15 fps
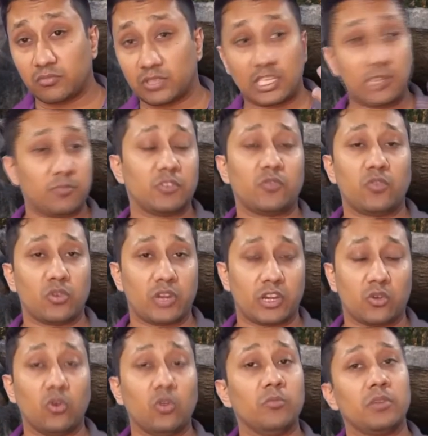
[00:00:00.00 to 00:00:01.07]
keep the phone at
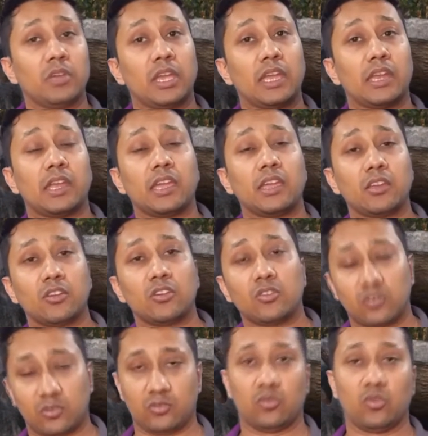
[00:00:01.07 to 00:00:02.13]
home and I
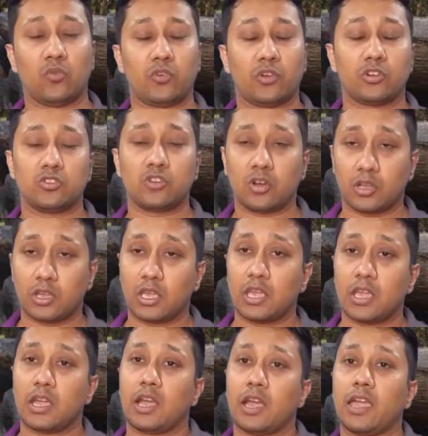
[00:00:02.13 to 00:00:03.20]
go for a jog.
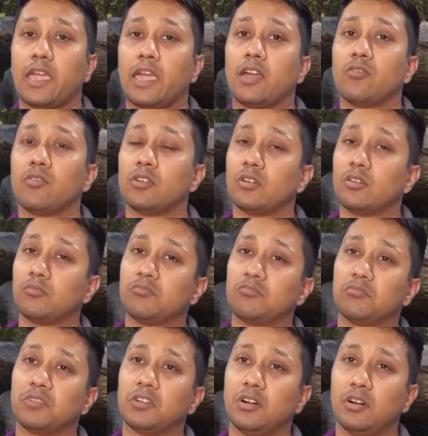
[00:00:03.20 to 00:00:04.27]
I have a
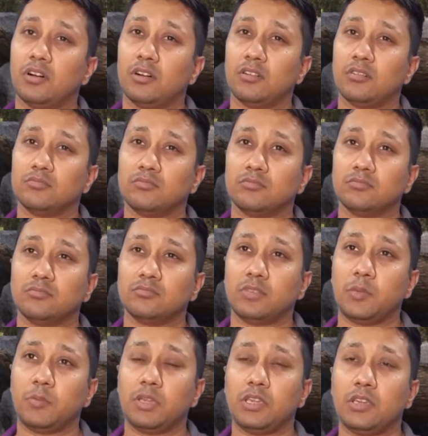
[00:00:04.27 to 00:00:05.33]

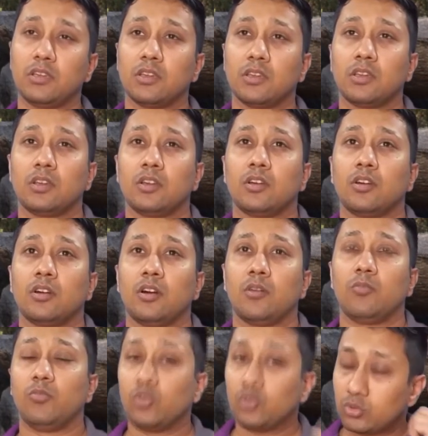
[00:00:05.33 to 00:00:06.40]
maybe a
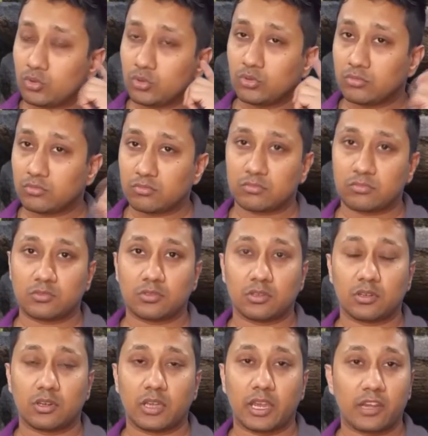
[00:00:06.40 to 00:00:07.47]
Bluetooth
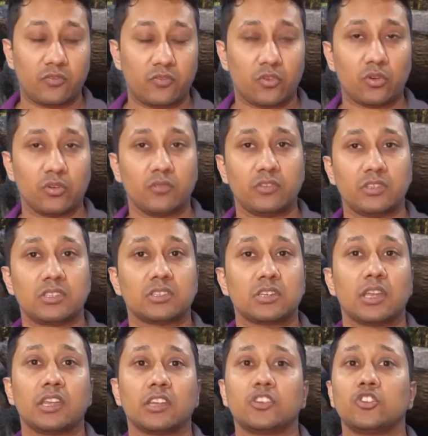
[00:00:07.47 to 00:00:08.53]
headphone which is
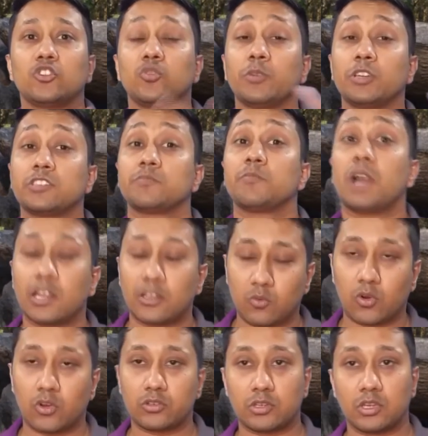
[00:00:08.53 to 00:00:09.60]
connected to my
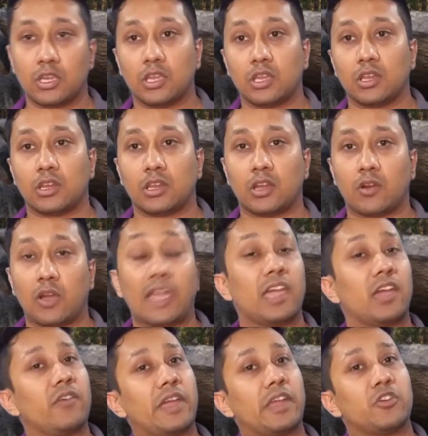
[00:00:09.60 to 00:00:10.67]
smartwatch. Now I
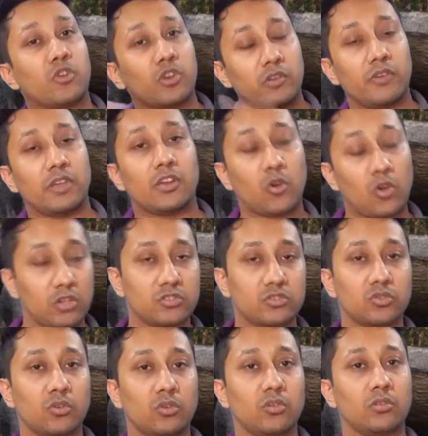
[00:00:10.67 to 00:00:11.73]
have Android Wear
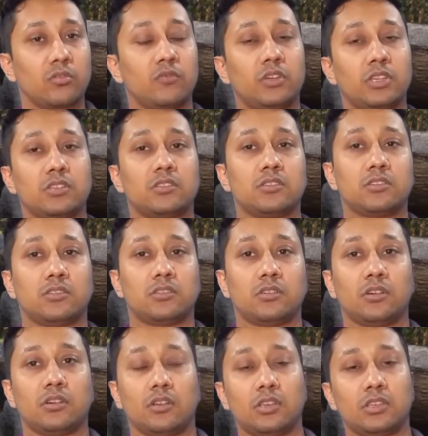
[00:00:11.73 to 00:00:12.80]
also, which
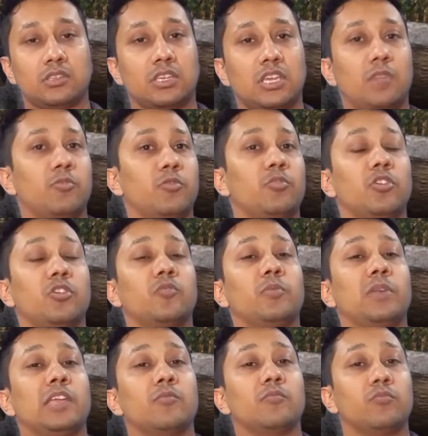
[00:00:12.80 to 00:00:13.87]
is capable of
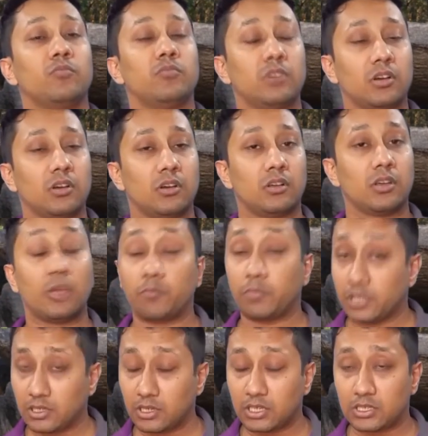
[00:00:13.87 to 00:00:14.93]
playing
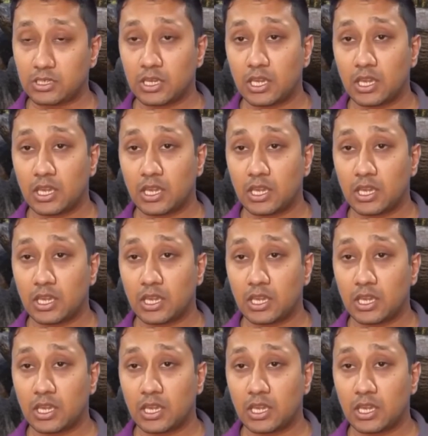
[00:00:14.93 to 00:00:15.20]
MP3s.